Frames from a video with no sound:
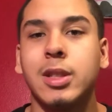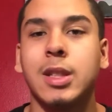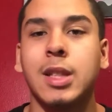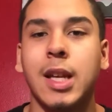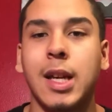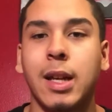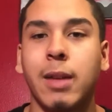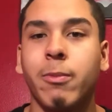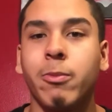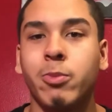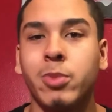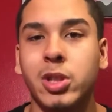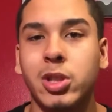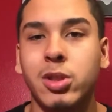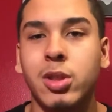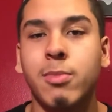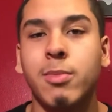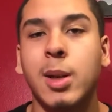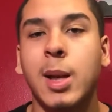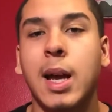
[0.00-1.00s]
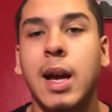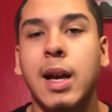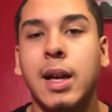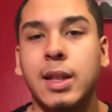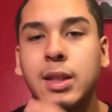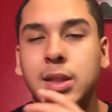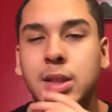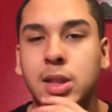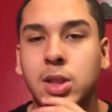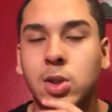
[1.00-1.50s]
and then we stood
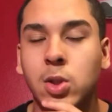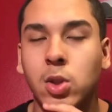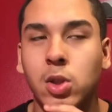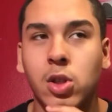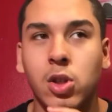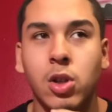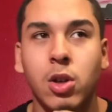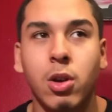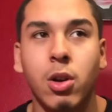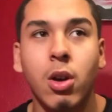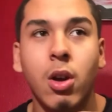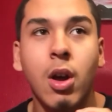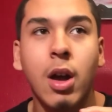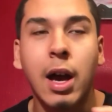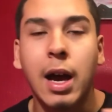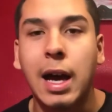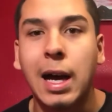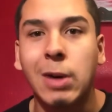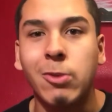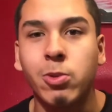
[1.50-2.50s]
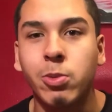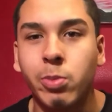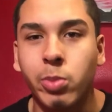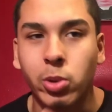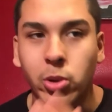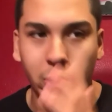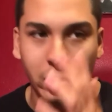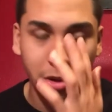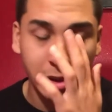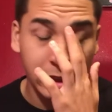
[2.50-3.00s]
behind to talk to our
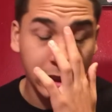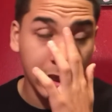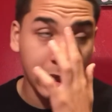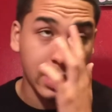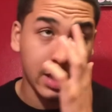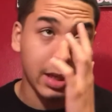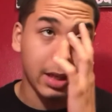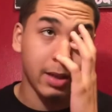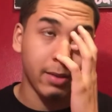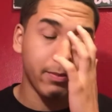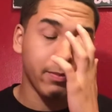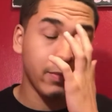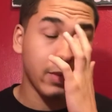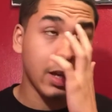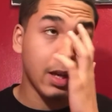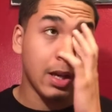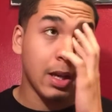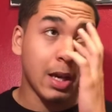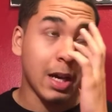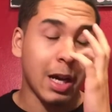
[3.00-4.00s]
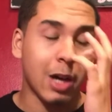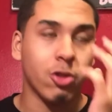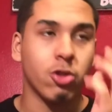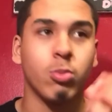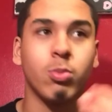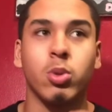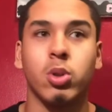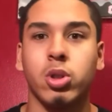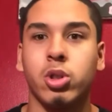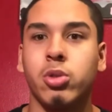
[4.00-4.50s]
boss, and our
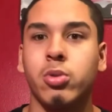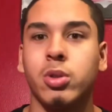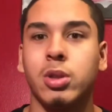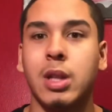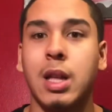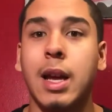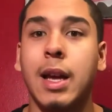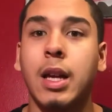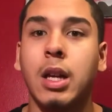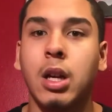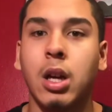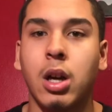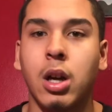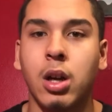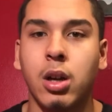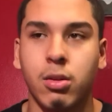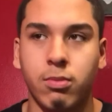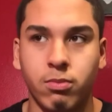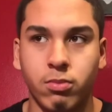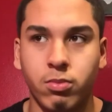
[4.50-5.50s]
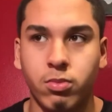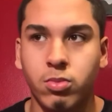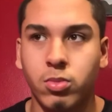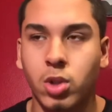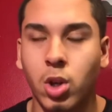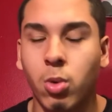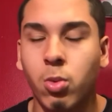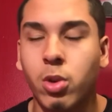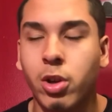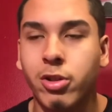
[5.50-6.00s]
boss was like,
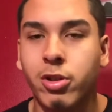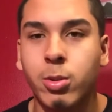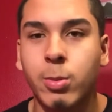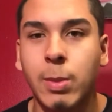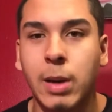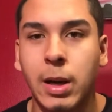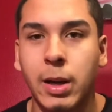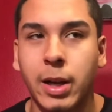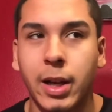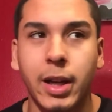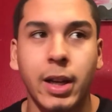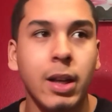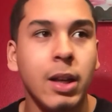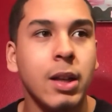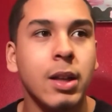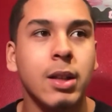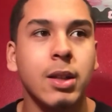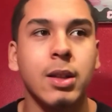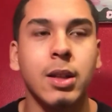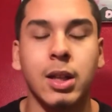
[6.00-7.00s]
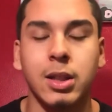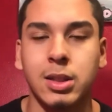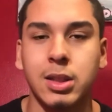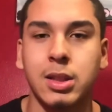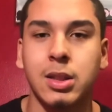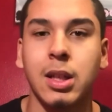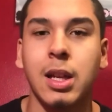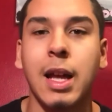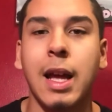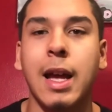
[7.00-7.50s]
don't worry about it. Nothing's
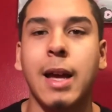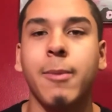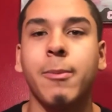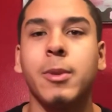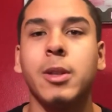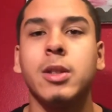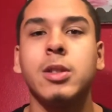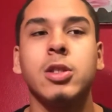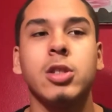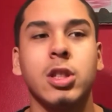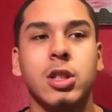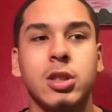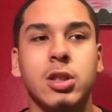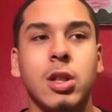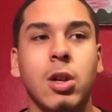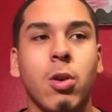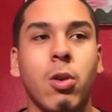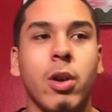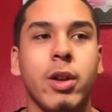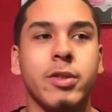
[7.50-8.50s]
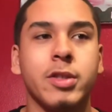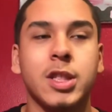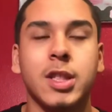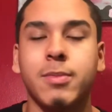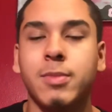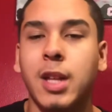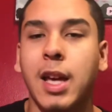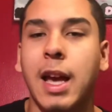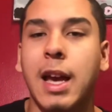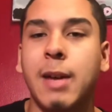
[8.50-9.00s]
gonna happen. Just know if
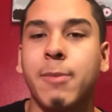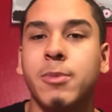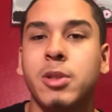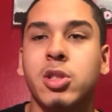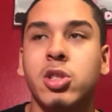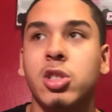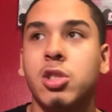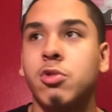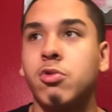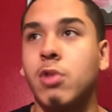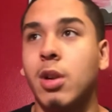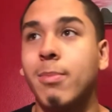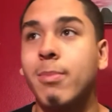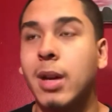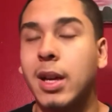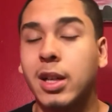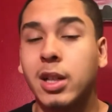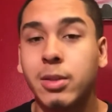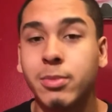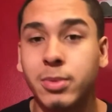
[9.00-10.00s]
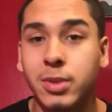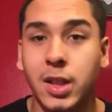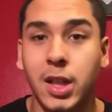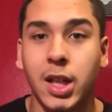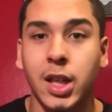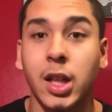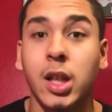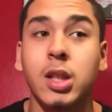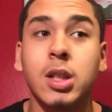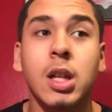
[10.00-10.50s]
something happens, just run back
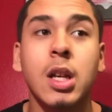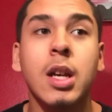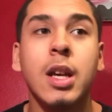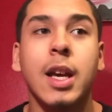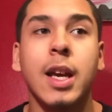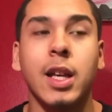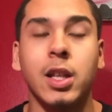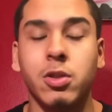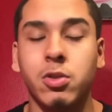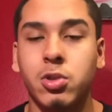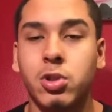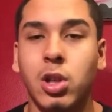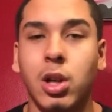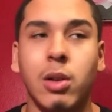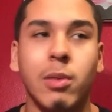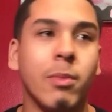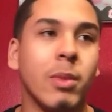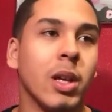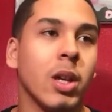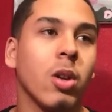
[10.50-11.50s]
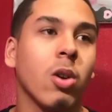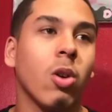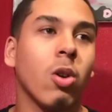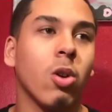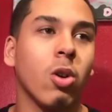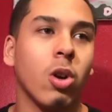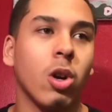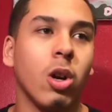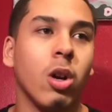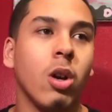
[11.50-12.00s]
upstairs and you tell me,
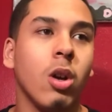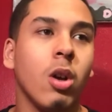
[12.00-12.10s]
or